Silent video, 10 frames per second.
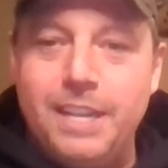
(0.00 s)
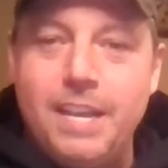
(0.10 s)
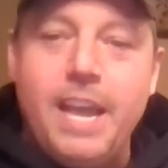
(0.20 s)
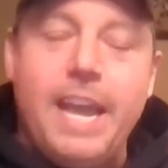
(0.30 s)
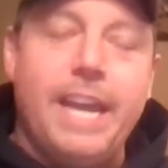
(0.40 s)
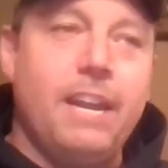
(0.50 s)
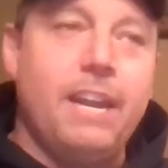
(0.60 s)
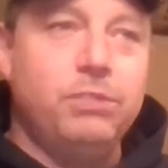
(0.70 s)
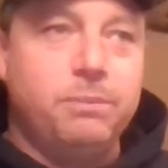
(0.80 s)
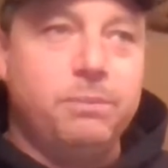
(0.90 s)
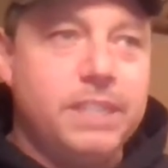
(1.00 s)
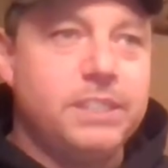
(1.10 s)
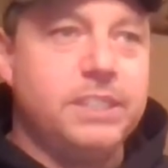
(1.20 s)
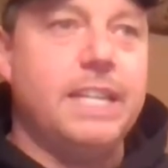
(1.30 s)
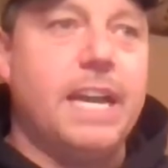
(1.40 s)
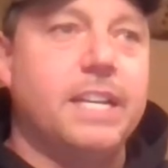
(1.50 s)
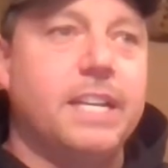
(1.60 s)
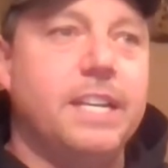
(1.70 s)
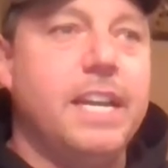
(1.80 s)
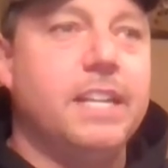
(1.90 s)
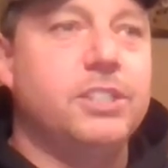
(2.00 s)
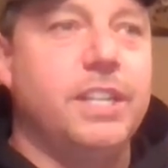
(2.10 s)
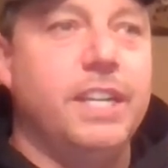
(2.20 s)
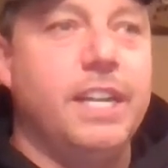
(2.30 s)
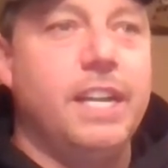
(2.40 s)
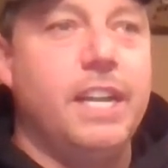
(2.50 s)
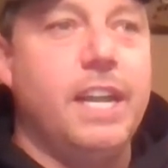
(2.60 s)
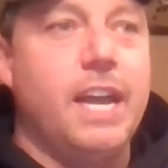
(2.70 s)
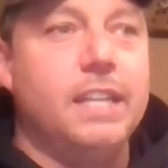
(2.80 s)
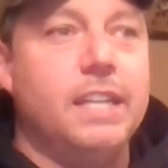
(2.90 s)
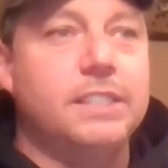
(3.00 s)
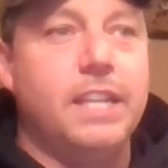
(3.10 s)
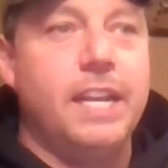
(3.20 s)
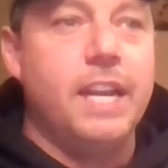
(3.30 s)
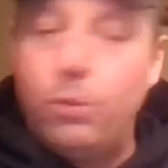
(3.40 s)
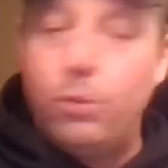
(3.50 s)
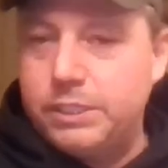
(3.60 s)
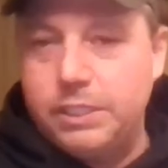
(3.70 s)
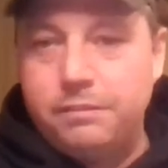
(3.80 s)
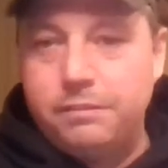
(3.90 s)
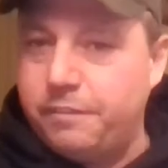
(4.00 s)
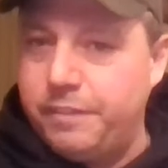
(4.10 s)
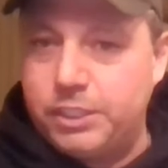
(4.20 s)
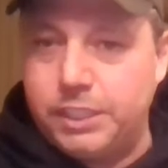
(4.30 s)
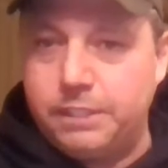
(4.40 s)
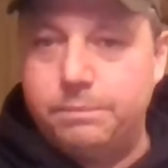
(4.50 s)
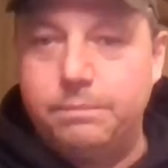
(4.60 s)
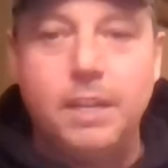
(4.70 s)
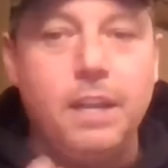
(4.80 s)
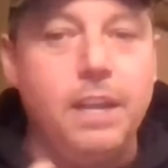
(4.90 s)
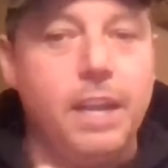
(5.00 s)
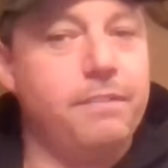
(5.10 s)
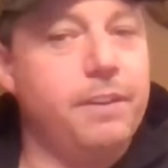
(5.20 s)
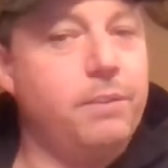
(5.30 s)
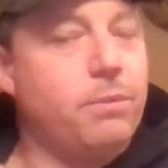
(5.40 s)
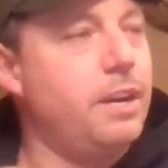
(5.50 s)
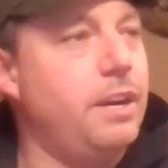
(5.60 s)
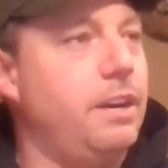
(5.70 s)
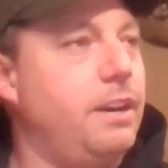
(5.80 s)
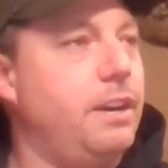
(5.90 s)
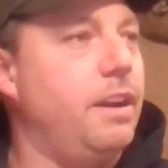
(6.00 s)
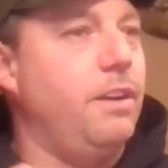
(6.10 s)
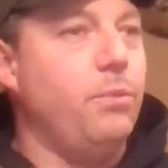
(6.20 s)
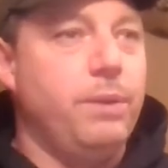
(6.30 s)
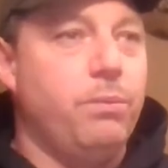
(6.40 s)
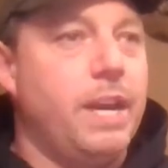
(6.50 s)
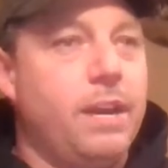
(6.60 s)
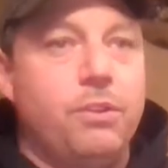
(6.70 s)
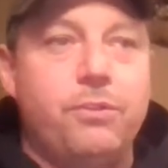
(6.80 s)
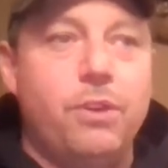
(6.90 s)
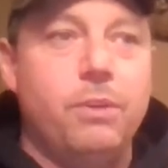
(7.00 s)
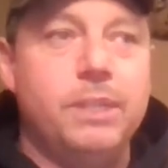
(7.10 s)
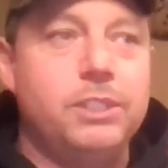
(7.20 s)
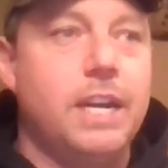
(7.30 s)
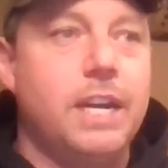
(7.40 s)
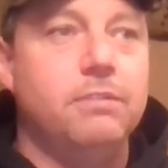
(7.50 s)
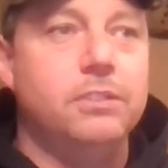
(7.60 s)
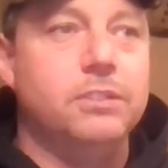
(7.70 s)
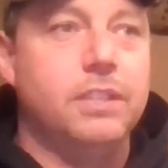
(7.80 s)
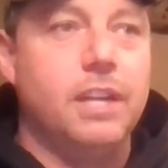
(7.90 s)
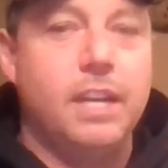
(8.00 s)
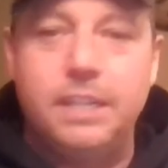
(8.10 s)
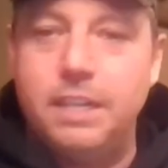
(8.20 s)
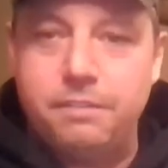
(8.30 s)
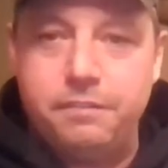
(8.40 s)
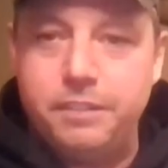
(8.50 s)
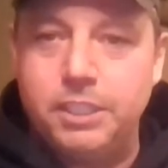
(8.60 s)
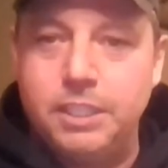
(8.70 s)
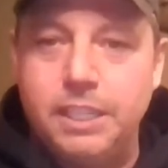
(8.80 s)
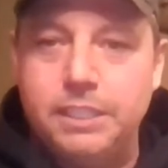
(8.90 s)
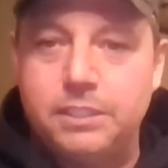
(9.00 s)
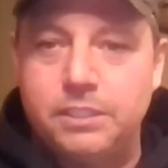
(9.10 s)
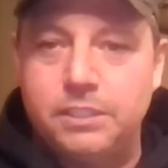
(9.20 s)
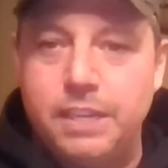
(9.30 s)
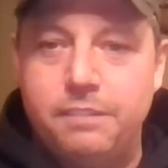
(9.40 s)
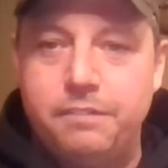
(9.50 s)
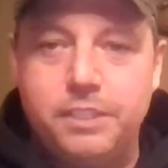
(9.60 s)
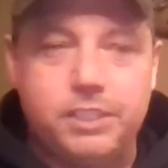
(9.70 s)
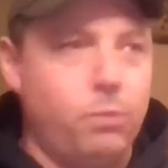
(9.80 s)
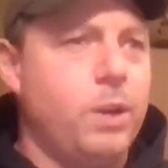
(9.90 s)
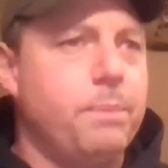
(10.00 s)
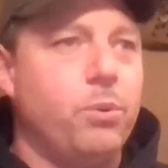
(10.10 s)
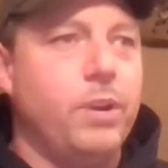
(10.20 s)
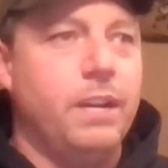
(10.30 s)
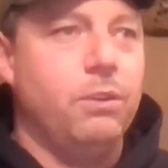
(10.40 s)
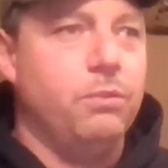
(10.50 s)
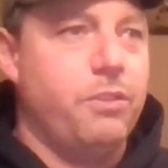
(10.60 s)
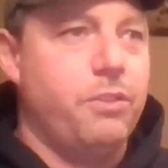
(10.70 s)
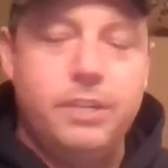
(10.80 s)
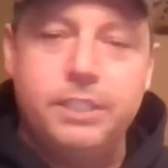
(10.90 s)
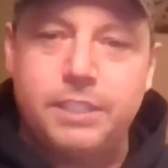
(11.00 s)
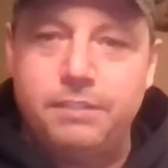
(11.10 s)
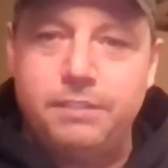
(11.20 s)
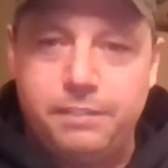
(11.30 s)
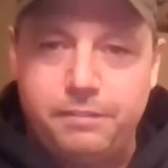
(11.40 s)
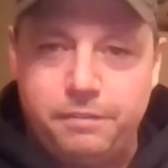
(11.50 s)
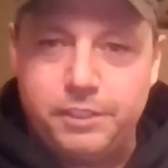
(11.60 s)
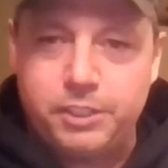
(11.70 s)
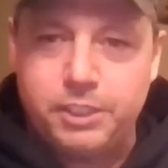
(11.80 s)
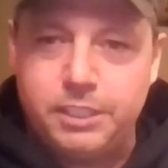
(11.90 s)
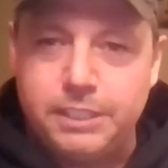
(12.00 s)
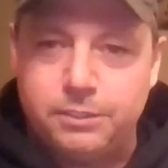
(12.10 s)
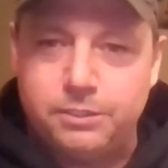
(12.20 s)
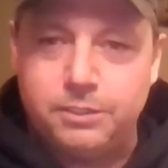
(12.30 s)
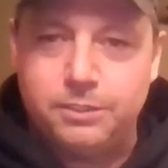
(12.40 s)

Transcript: And I was missing that connection, and I always loved fishing. Everywhere we went out throughout my travels, I'd get a fishing license and I'd fish. At one point, I owned 37 different fishing licenses